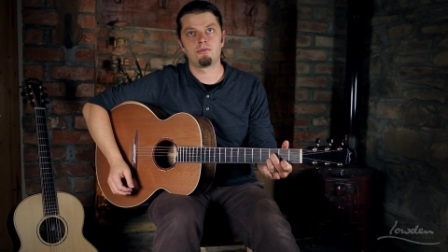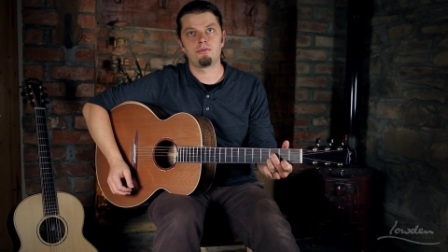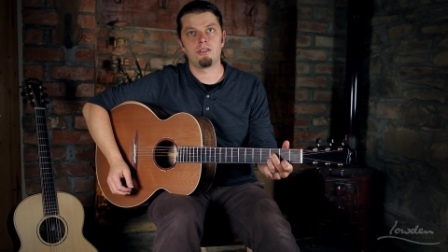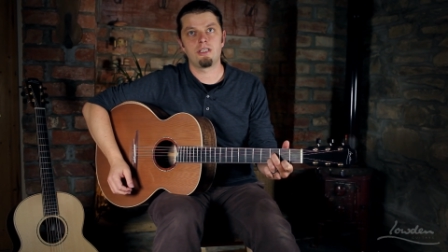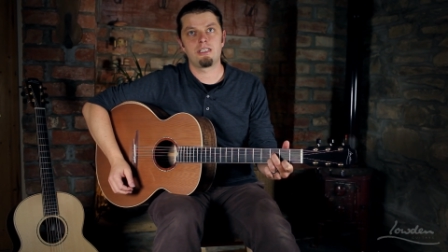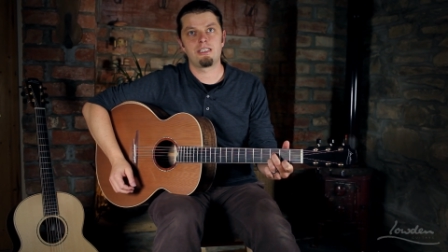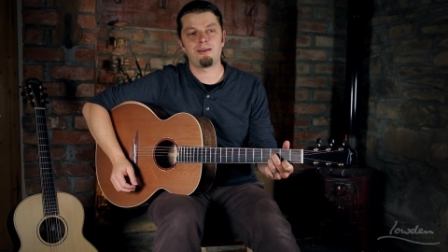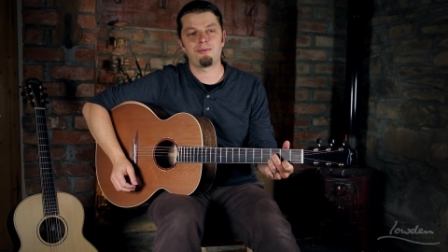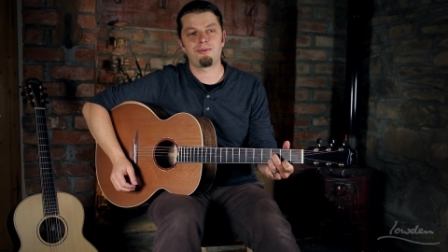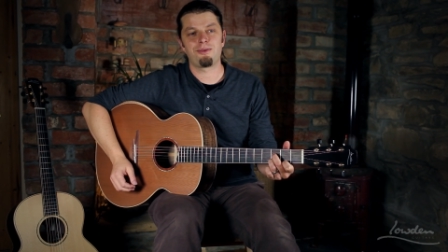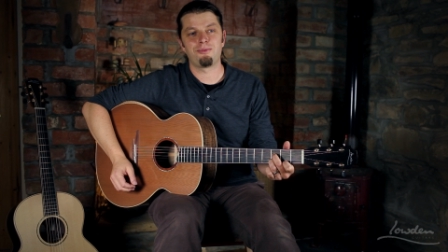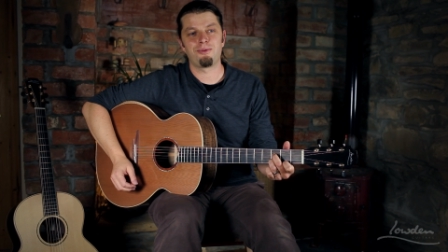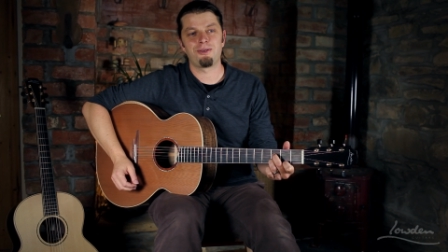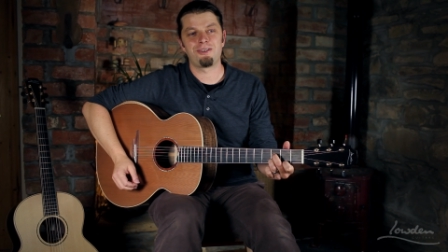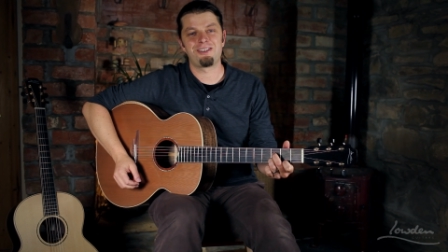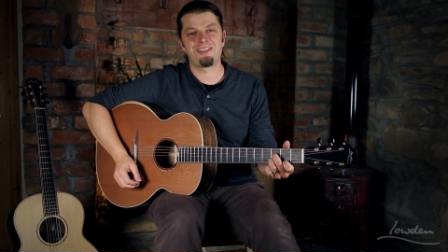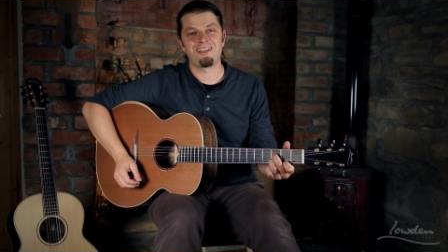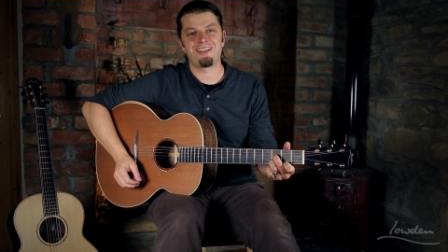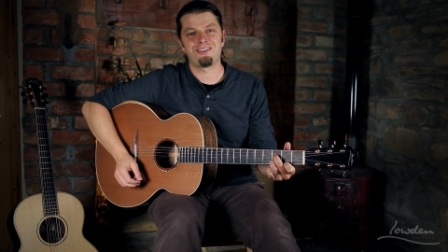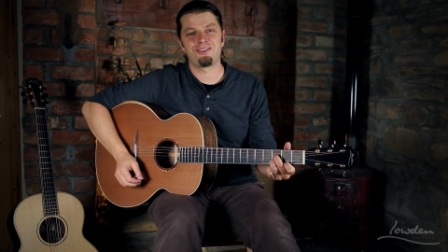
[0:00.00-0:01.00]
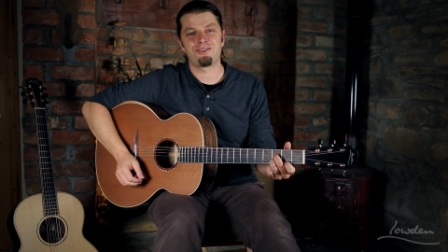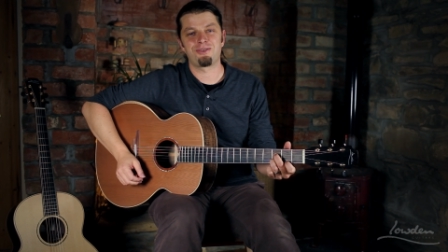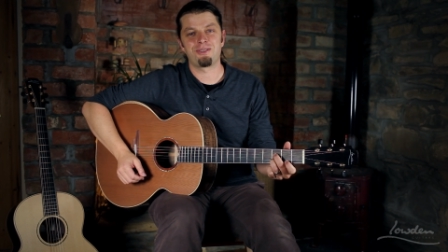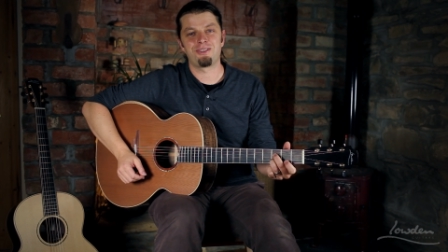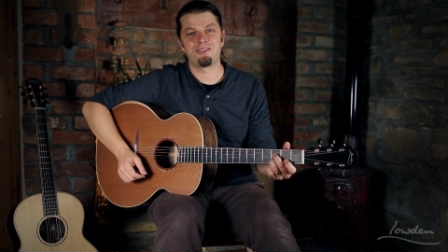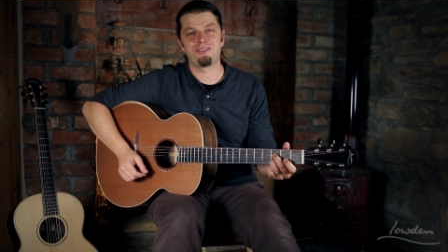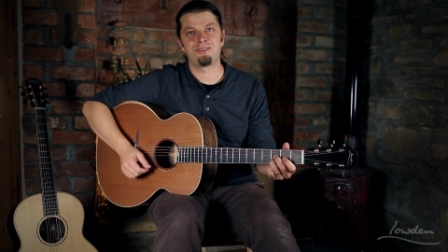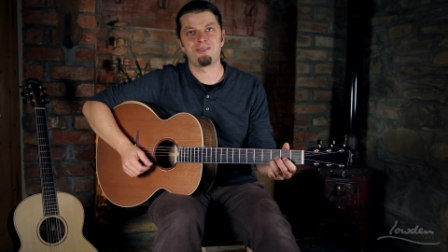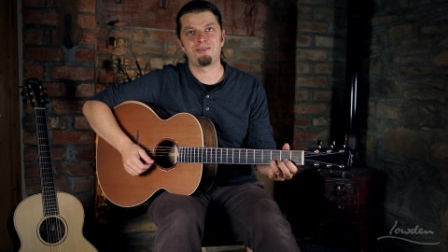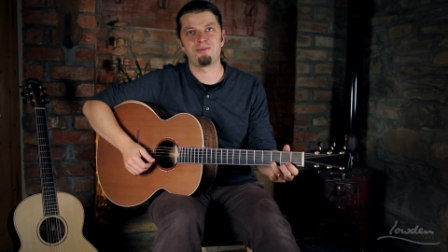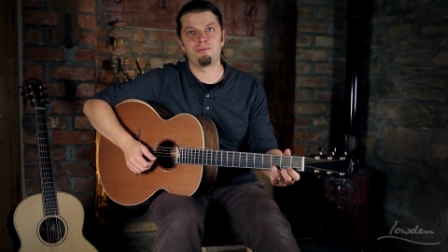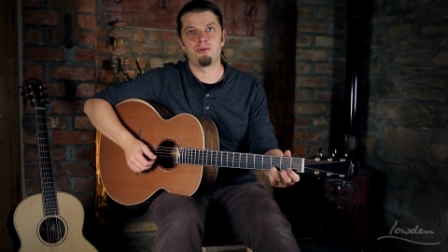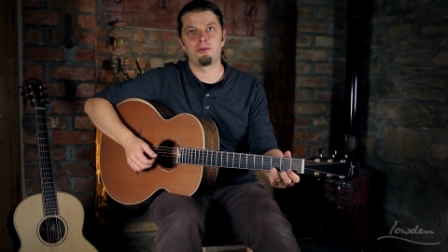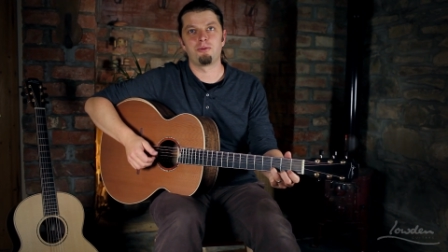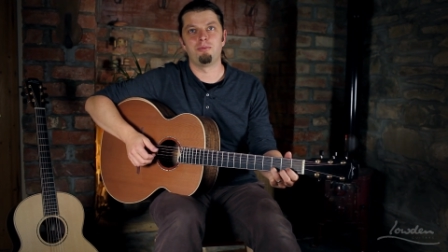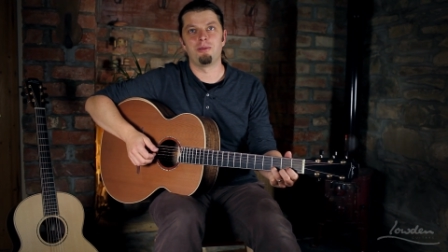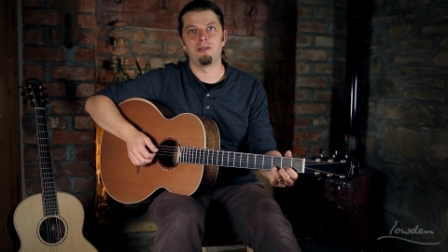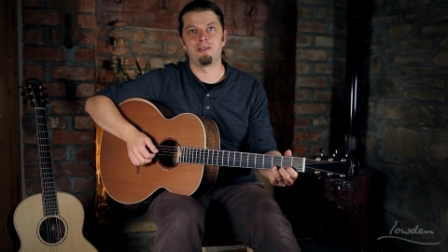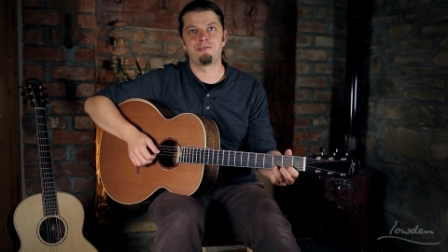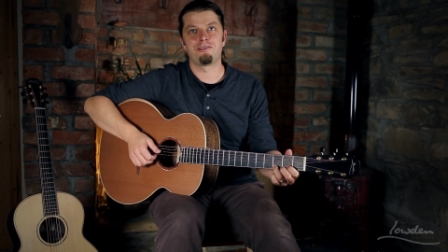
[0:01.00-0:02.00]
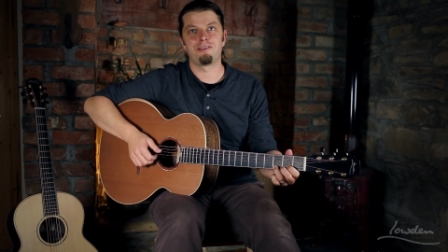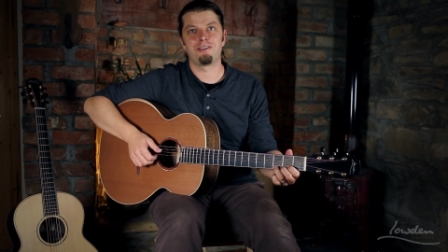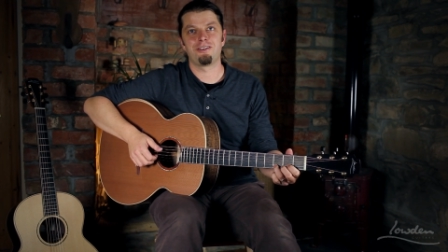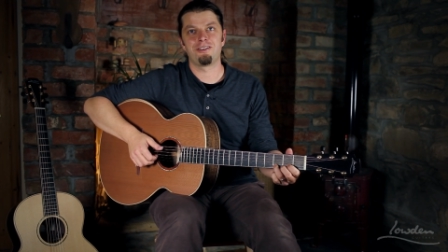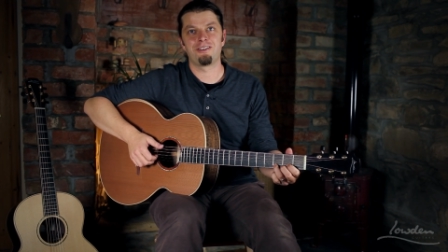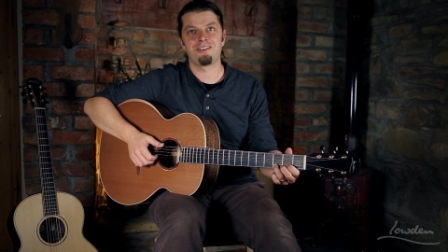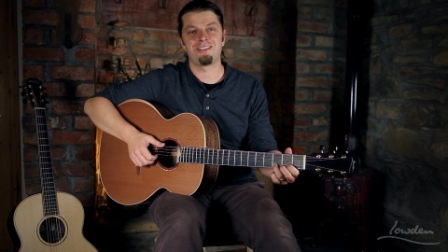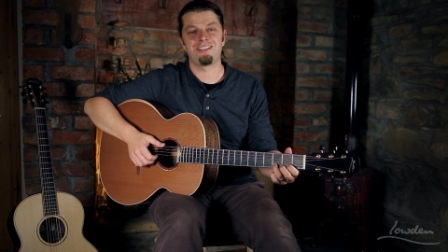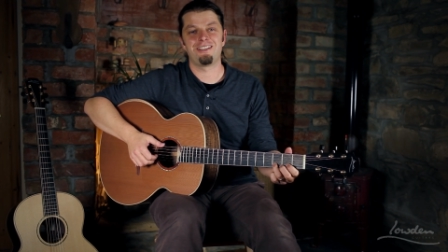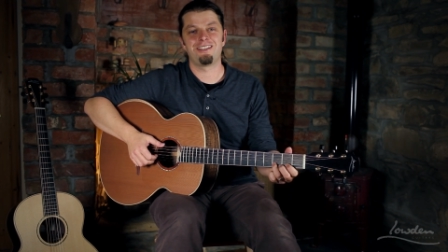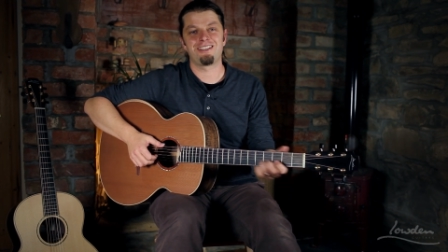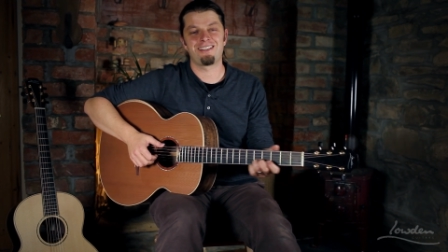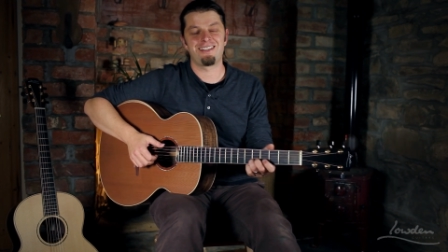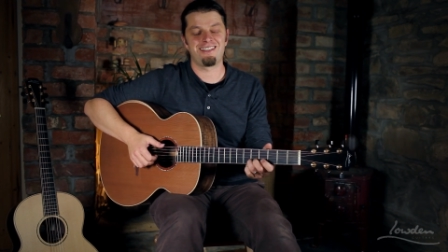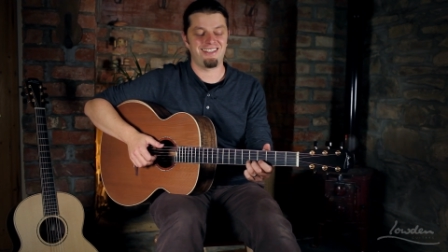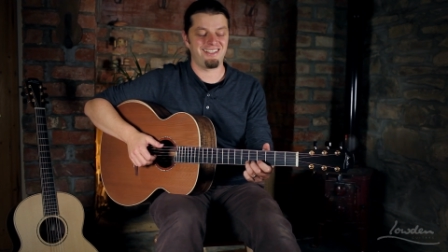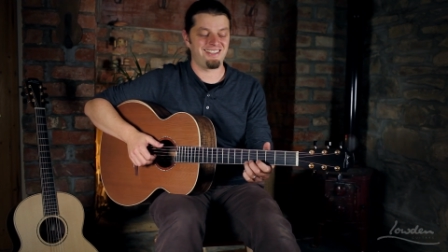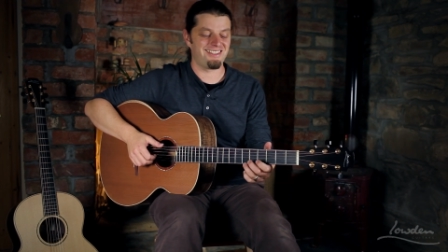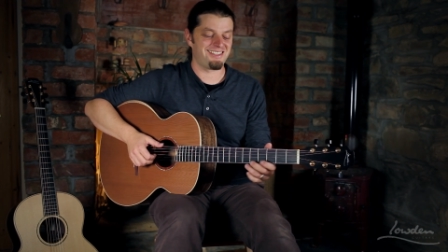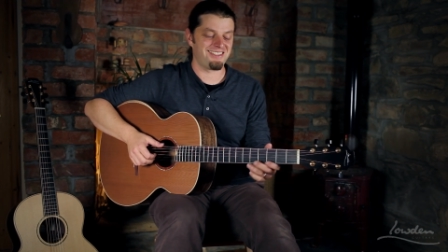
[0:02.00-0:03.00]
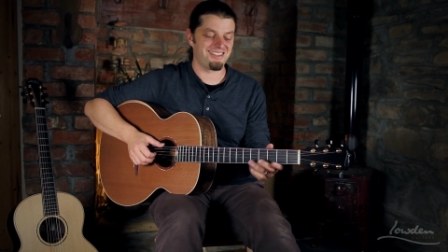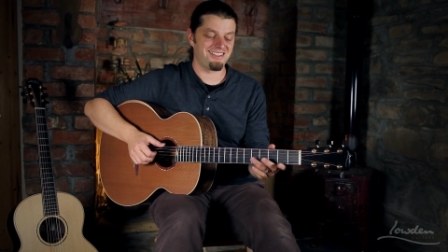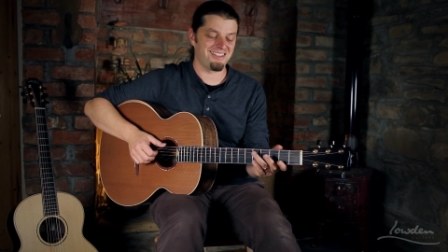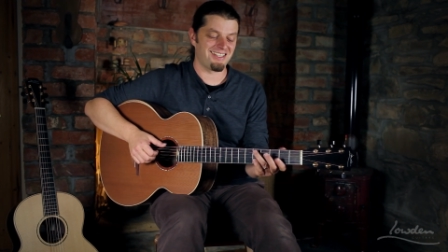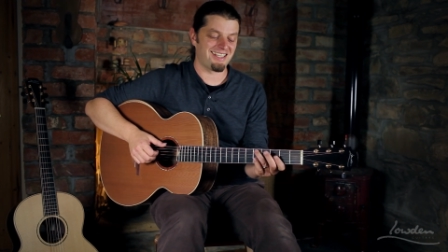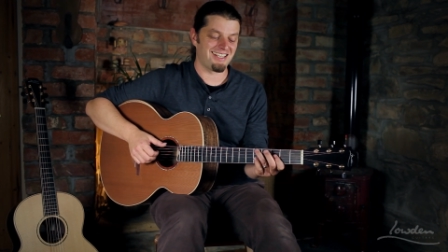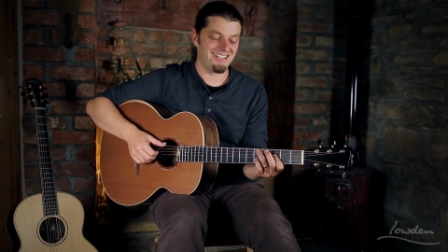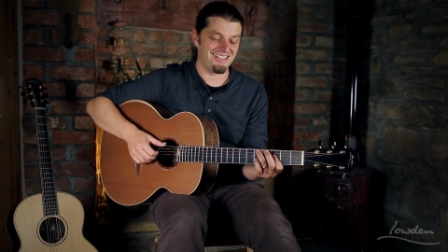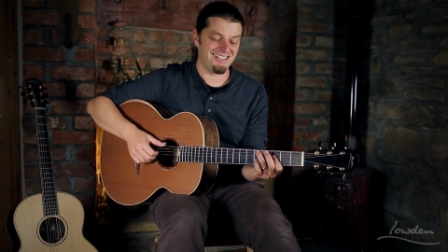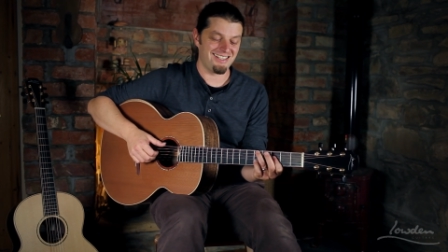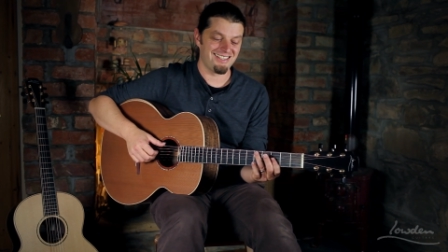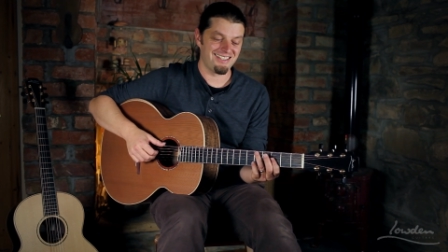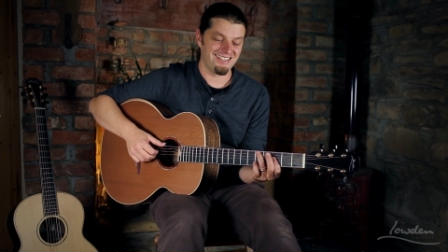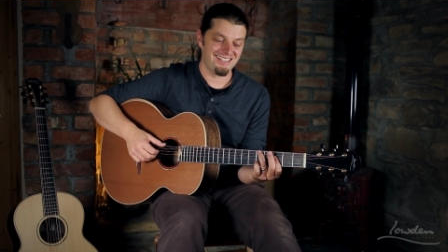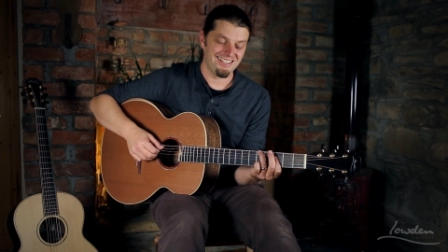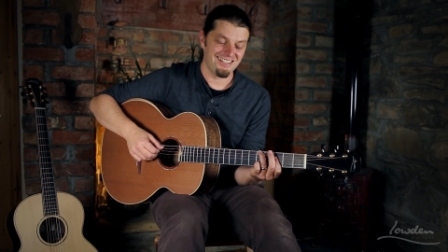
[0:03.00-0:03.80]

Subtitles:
except the ones that George won't build for you because he doesn't think it's a good idea.